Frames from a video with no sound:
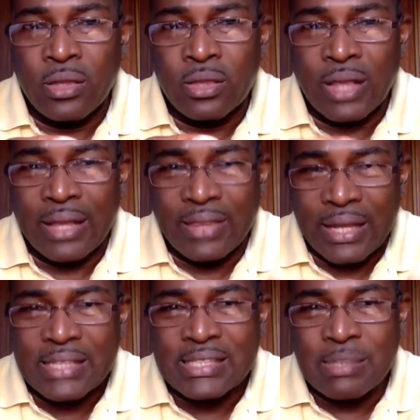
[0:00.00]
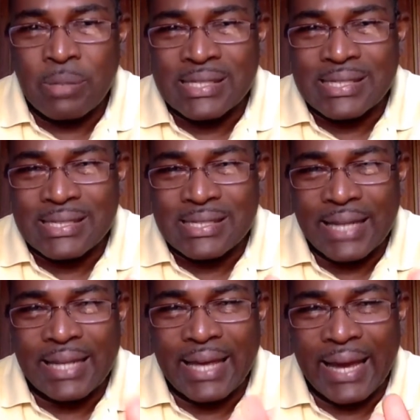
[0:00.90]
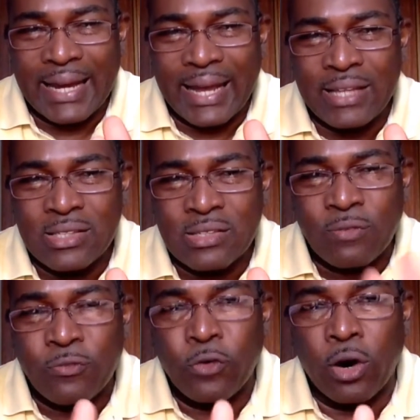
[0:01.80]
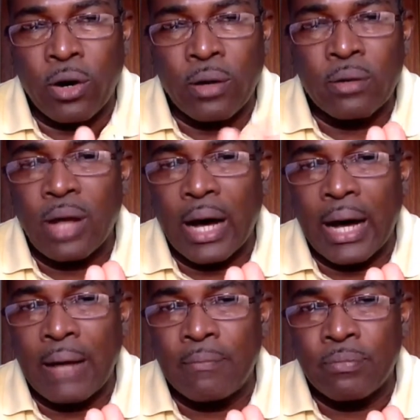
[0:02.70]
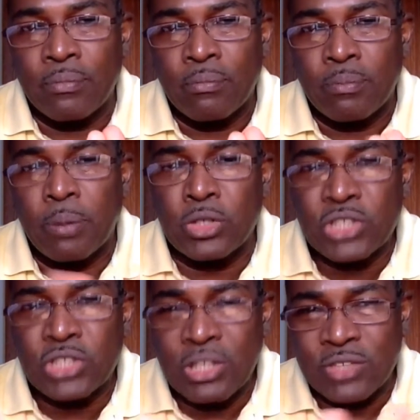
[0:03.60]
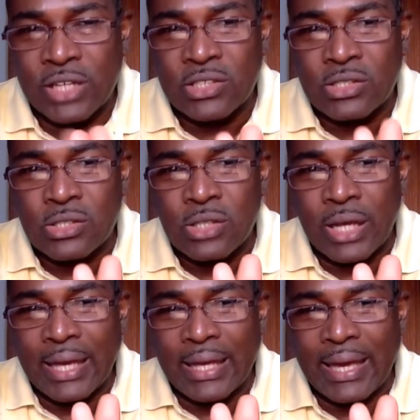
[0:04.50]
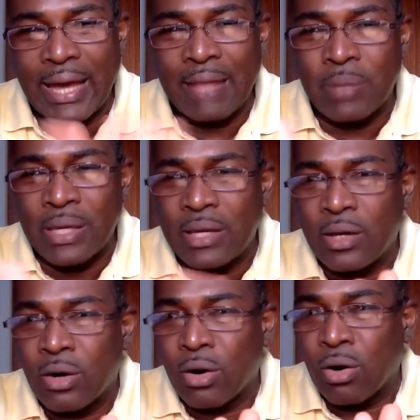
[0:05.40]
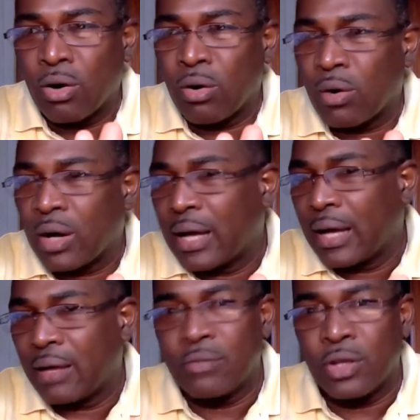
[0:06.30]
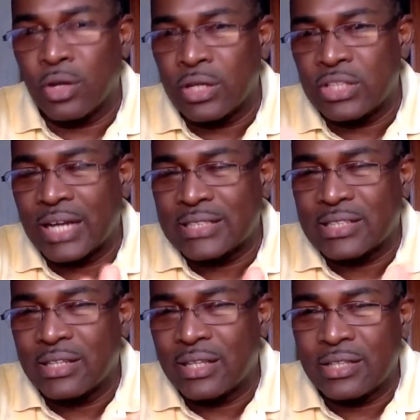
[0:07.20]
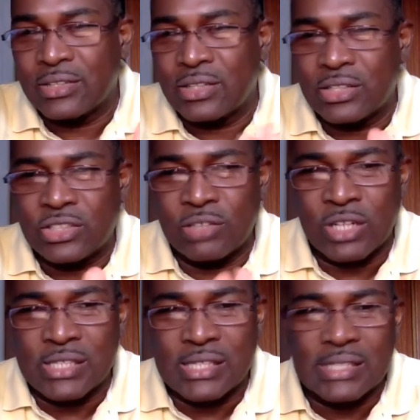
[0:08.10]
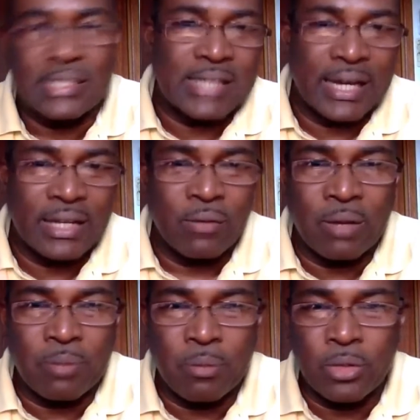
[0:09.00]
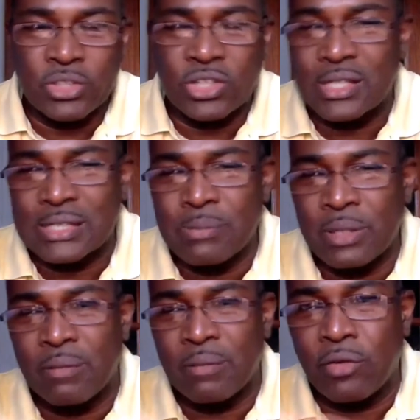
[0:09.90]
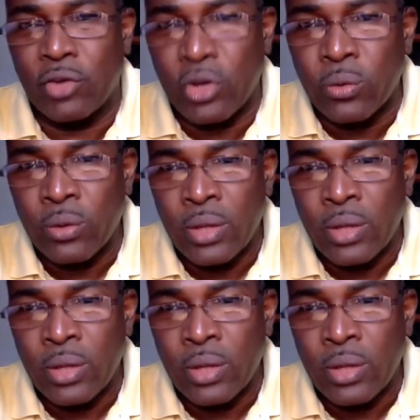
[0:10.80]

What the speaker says: There needs to be set guidelines for promotion of judges. It can't be, the Chancellor and the Chief Justice decide they want to promote John Smith and Mary Lou.